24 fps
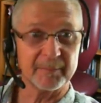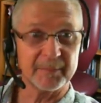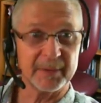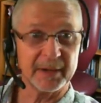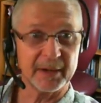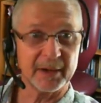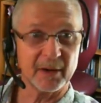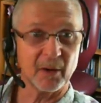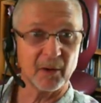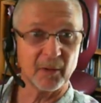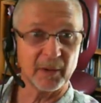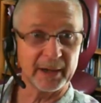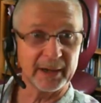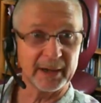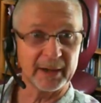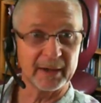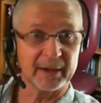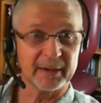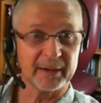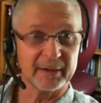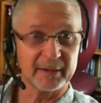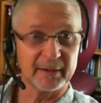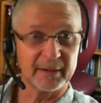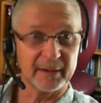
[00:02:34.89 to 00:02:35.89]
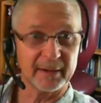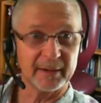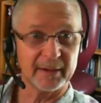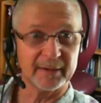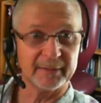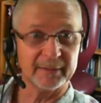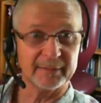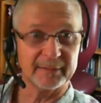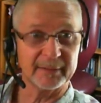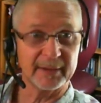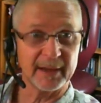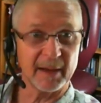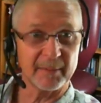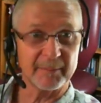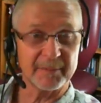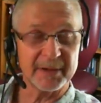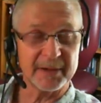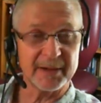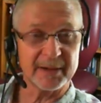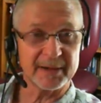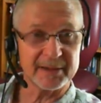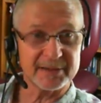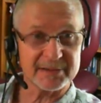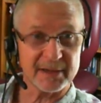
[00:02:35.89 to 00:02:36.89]
me going and got me
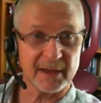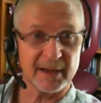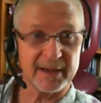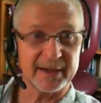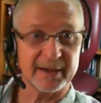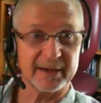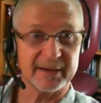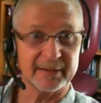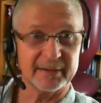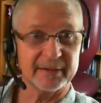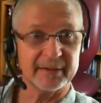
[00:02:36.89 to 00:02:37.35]
excited.